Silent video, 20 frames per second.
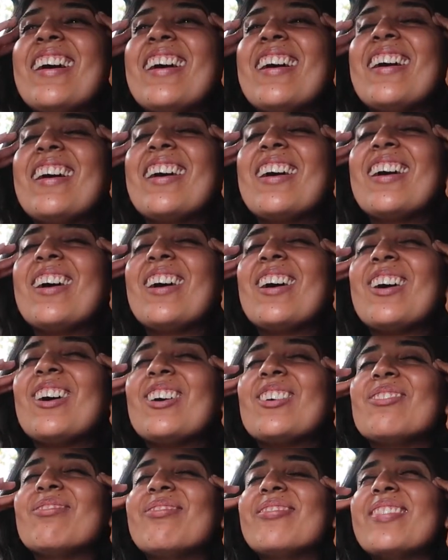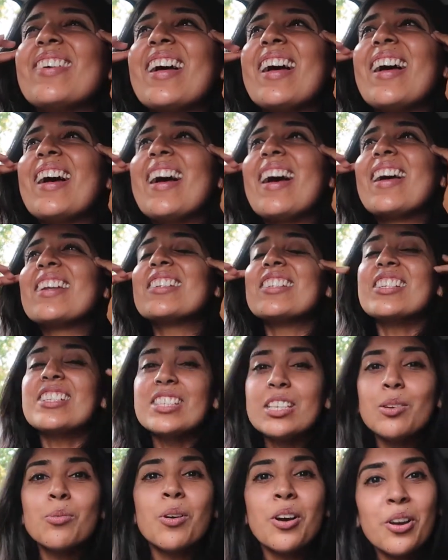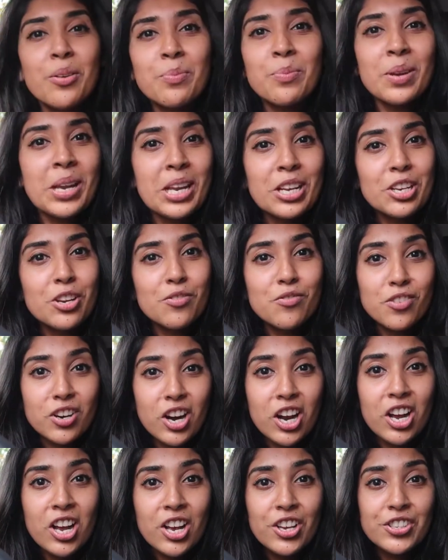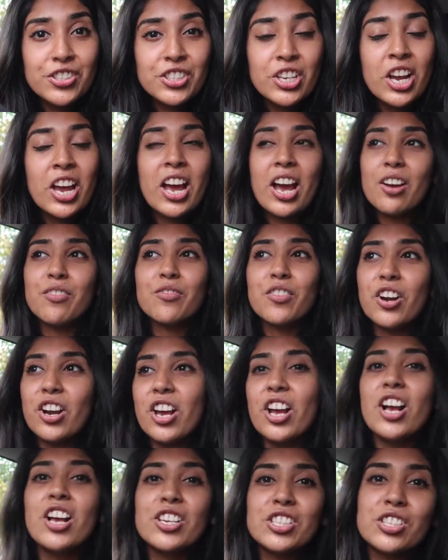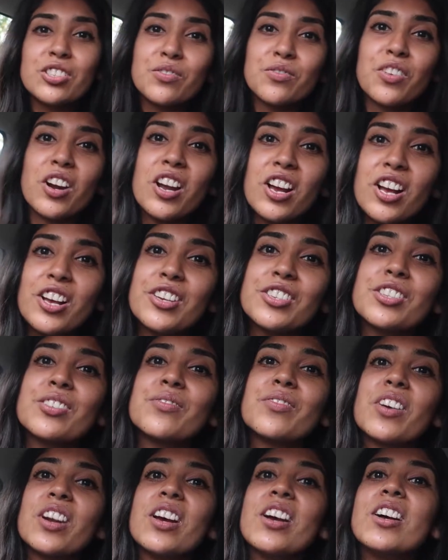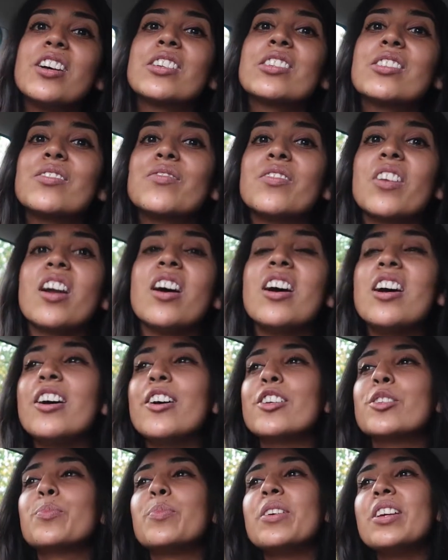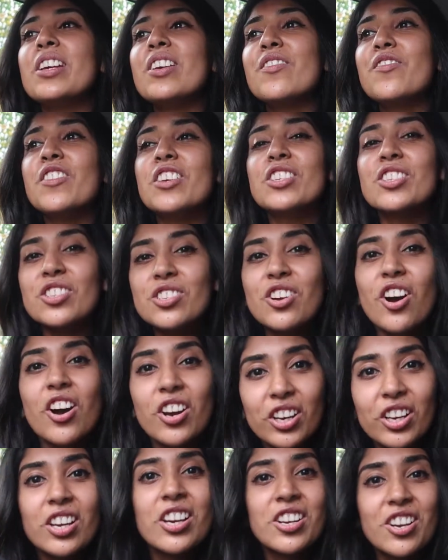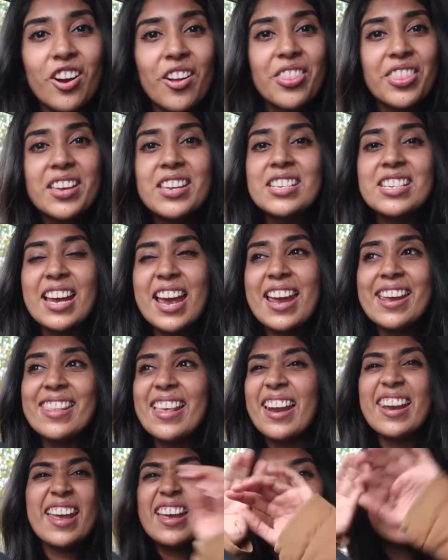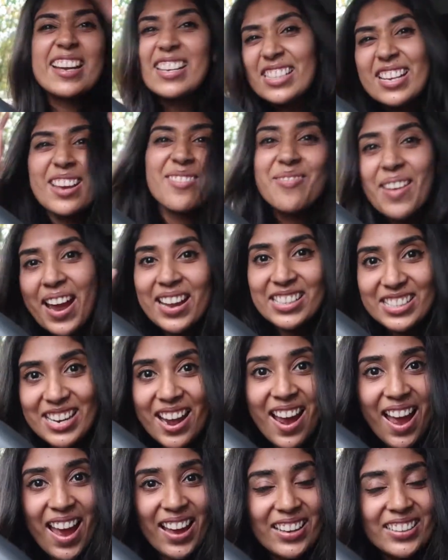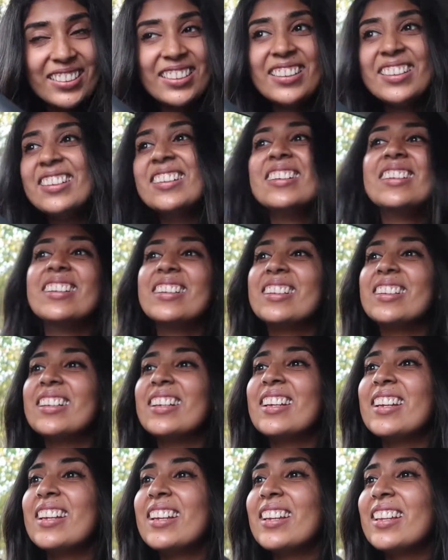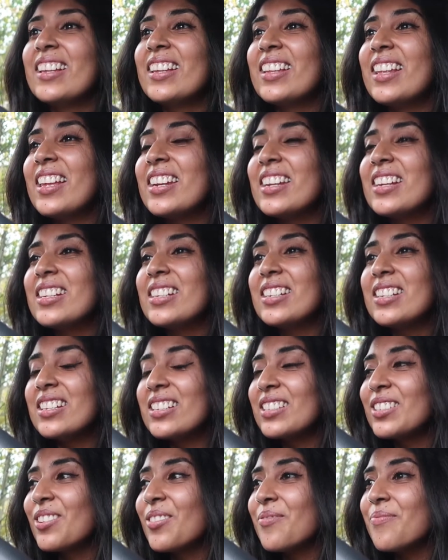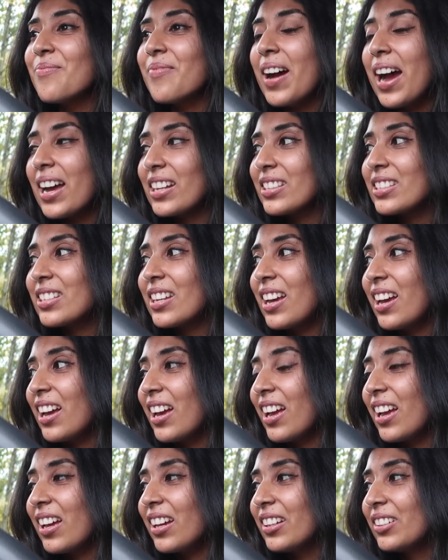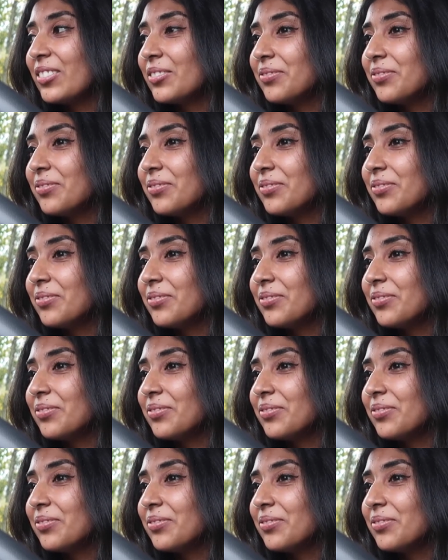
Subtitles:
Oh man, do you see what I mean? You rehearse and rehearse and rehearse and rehearse and rehearse, but if it's not good on the day, then it doesn't matter. Then it doesn't matter.